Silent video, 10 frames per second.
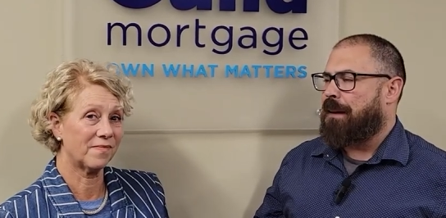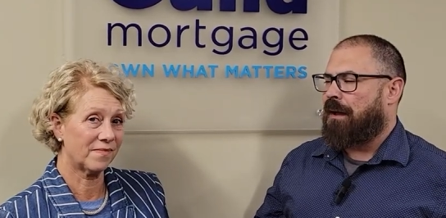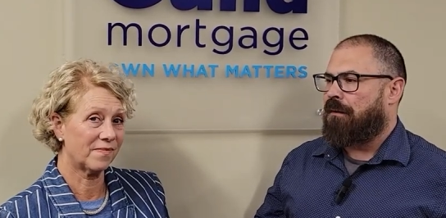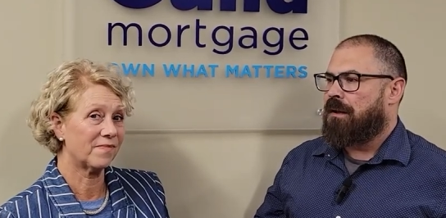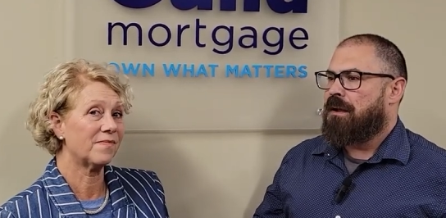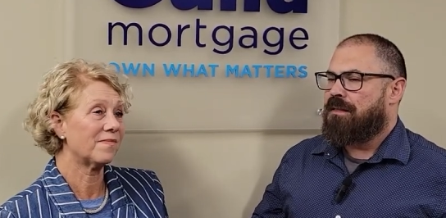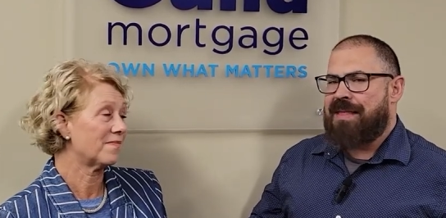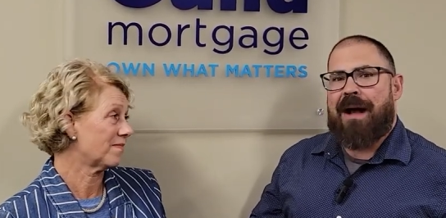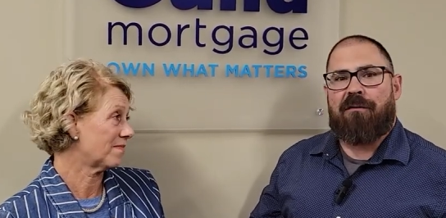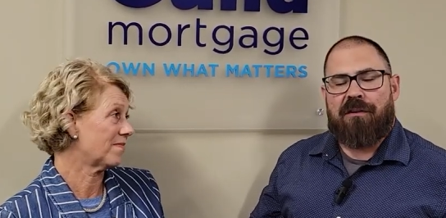Speaker 1: about
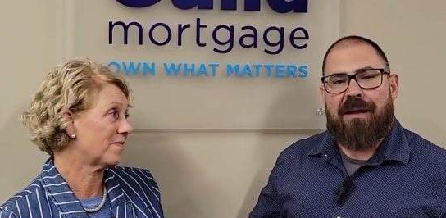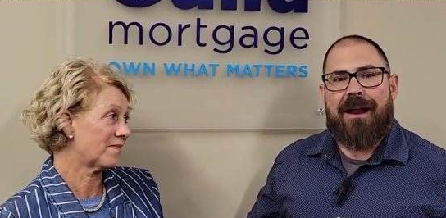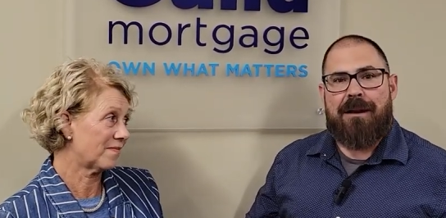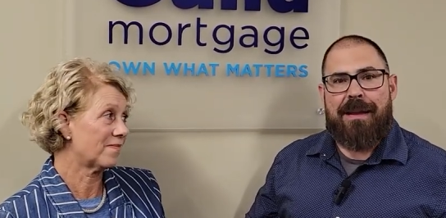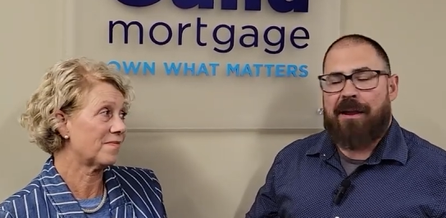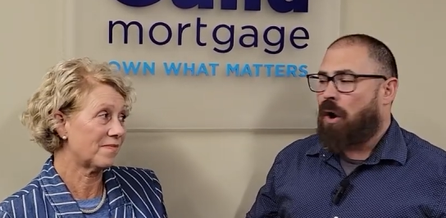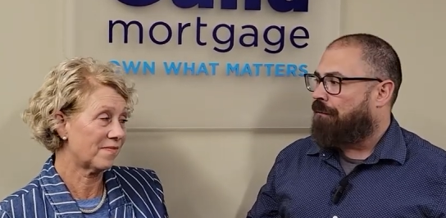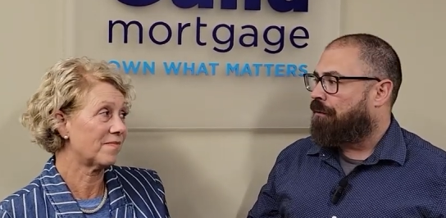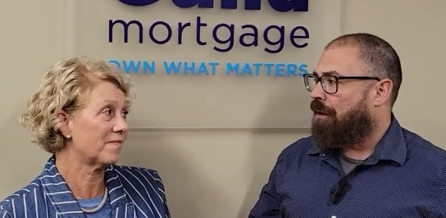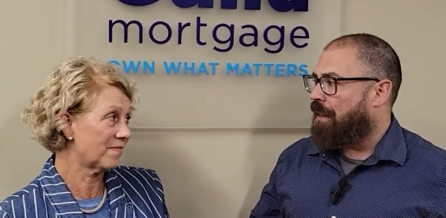now's the time to make an
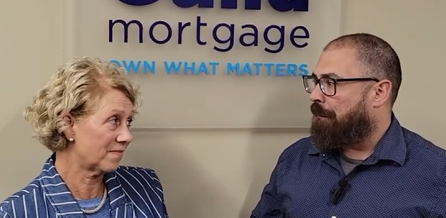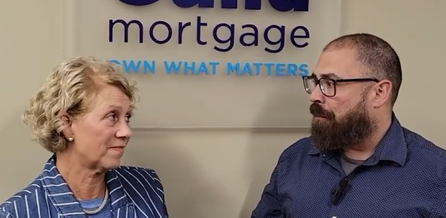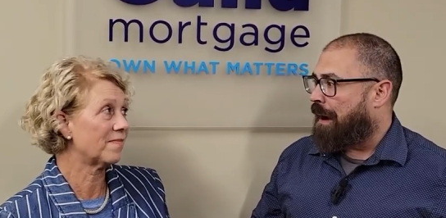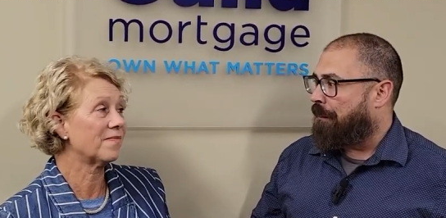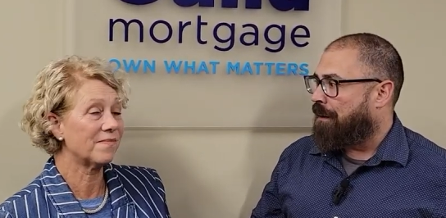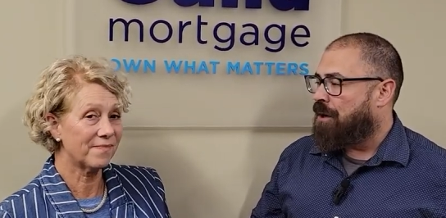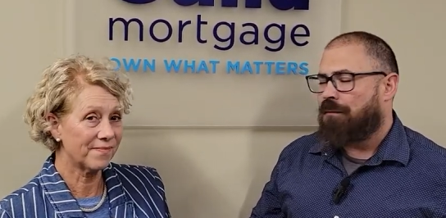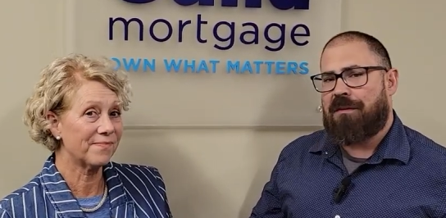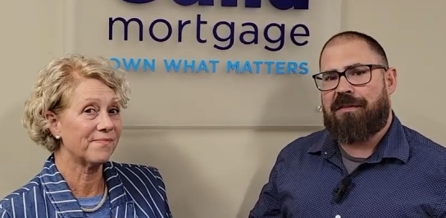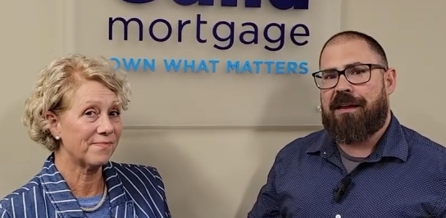offer on that property, or
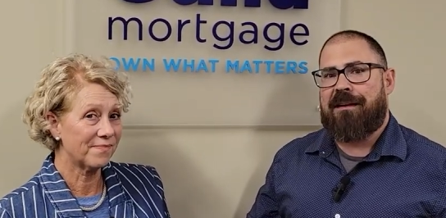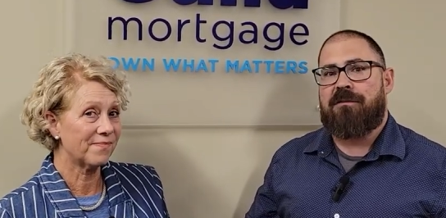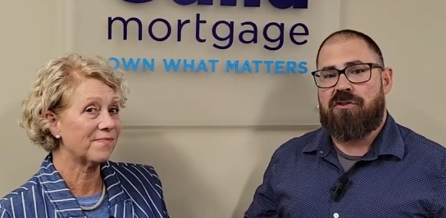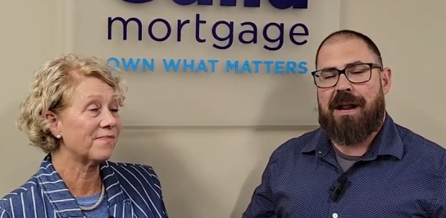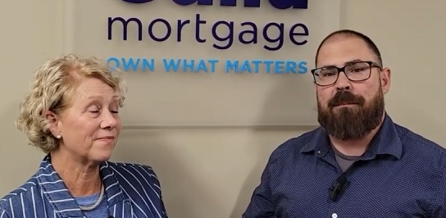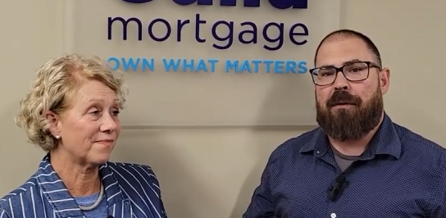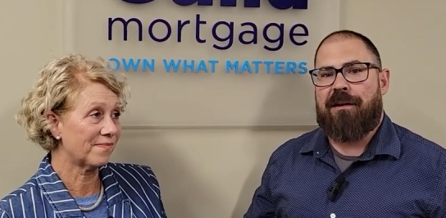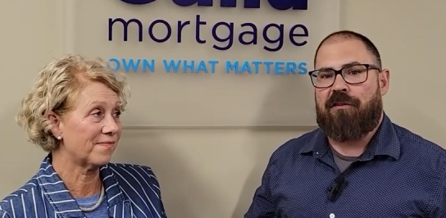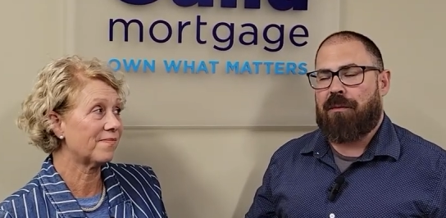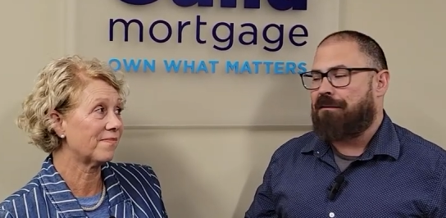if you're thinking, should I
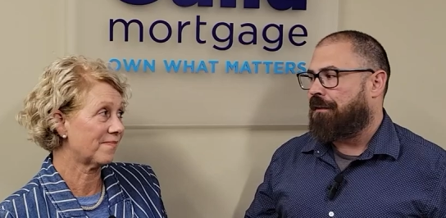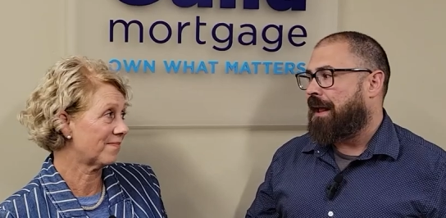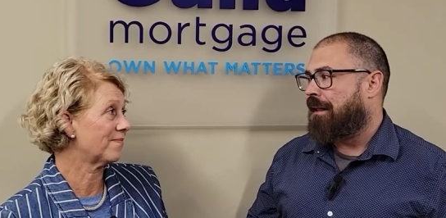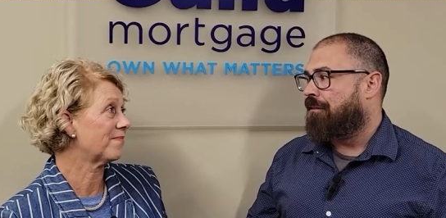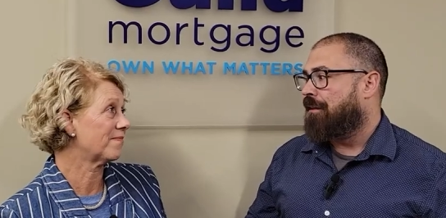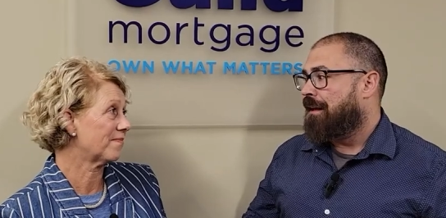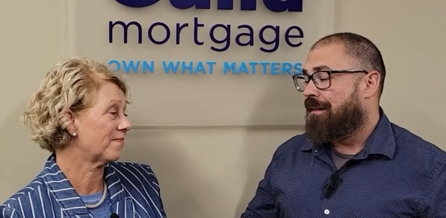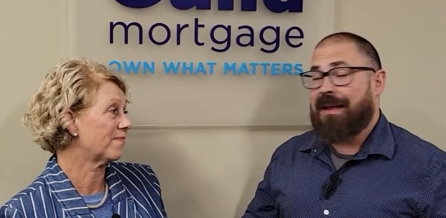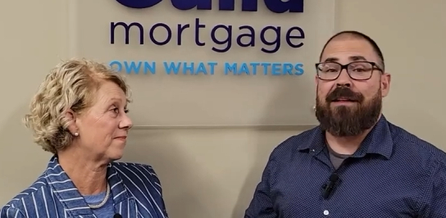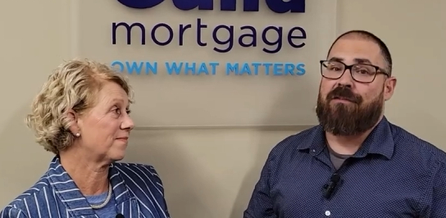price or refinance?
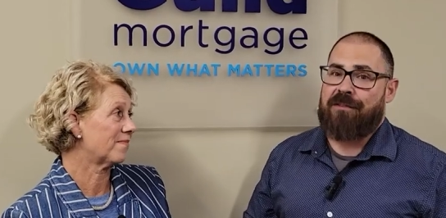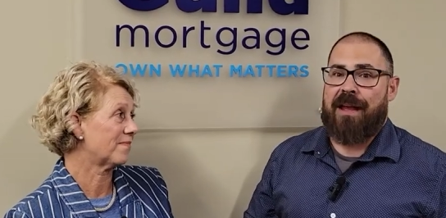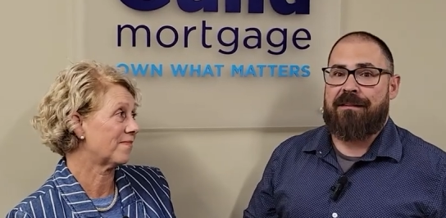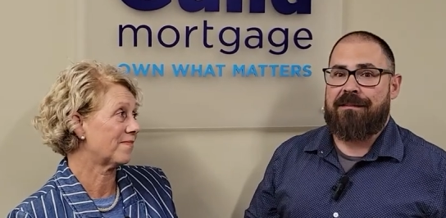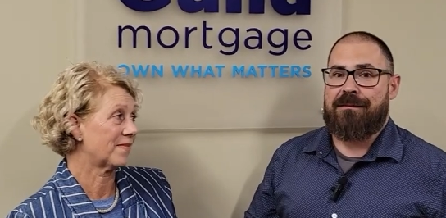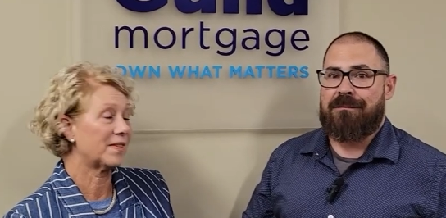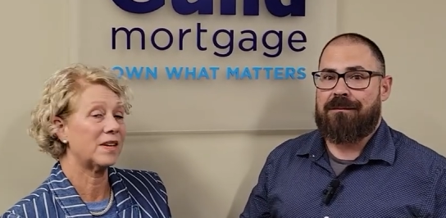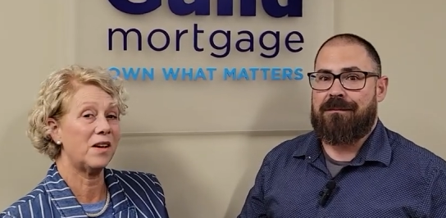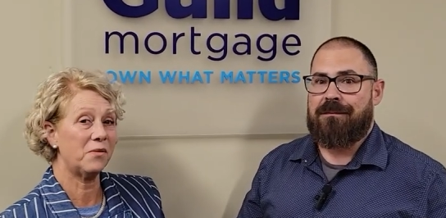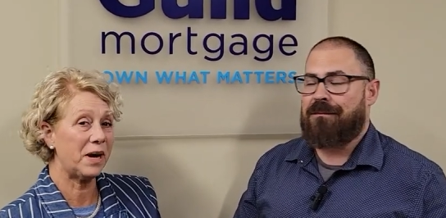The answer is yes.
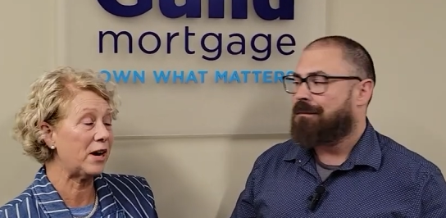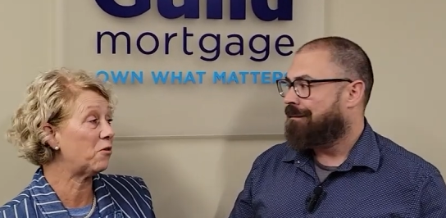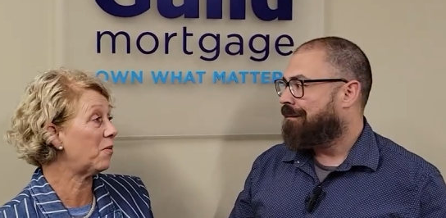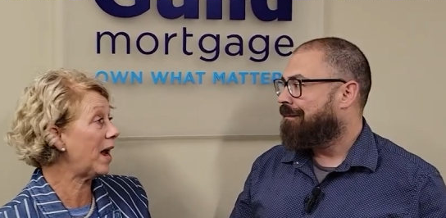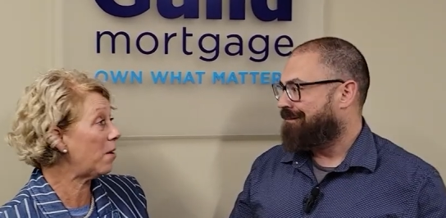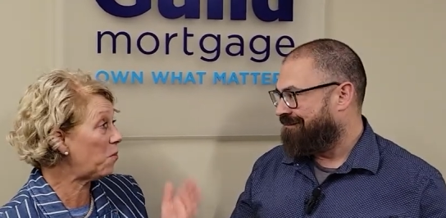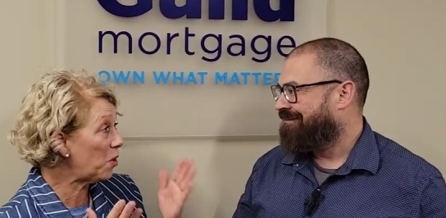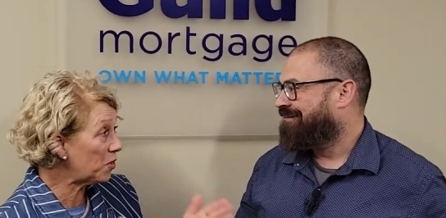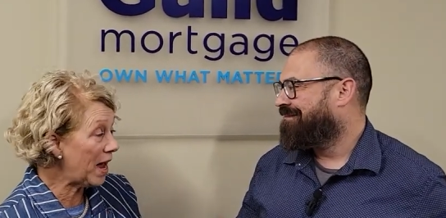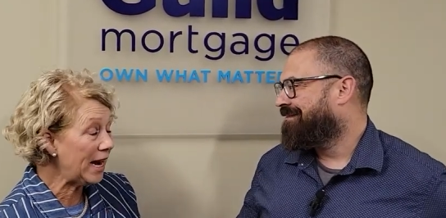
Speaker 2: Okay, great. Well,
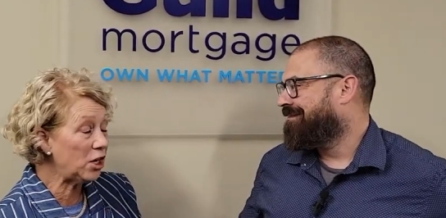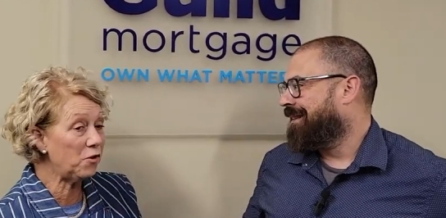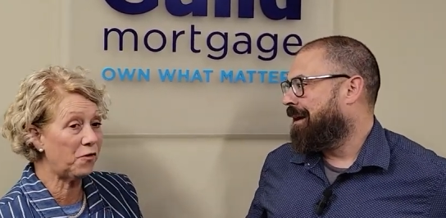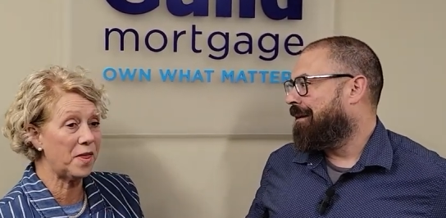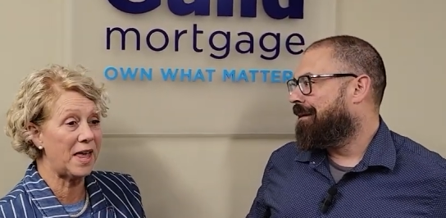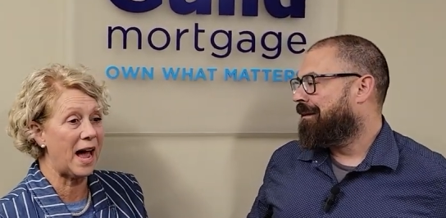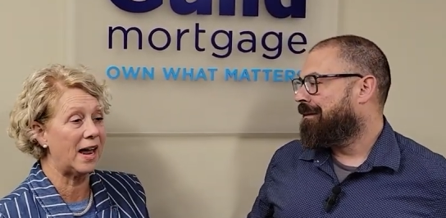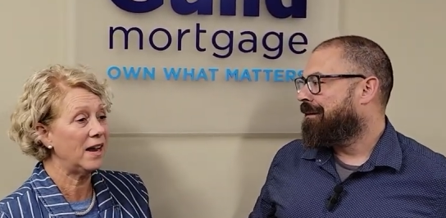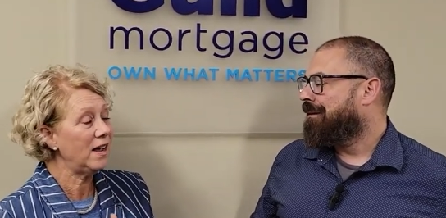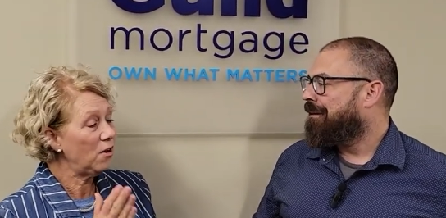thank you for
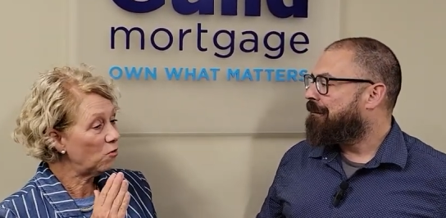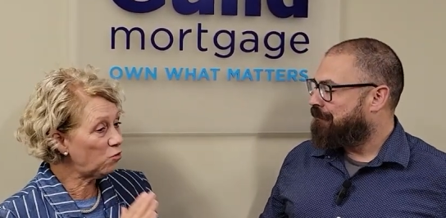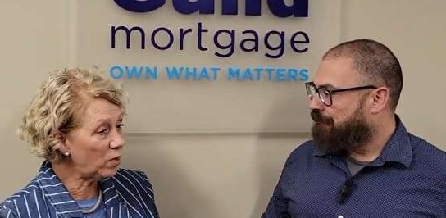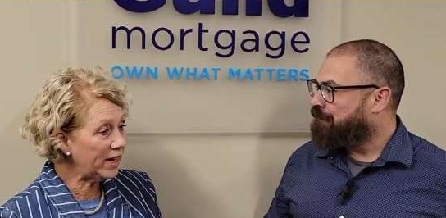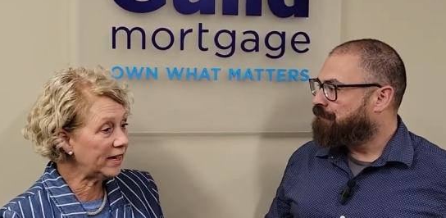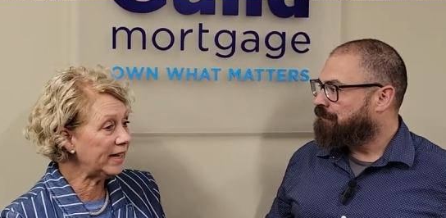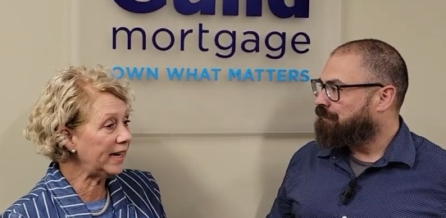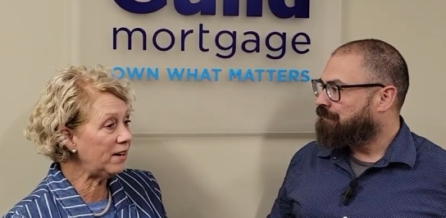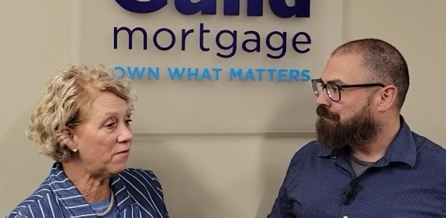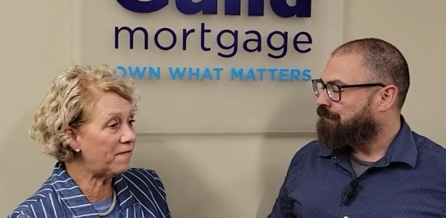that. Really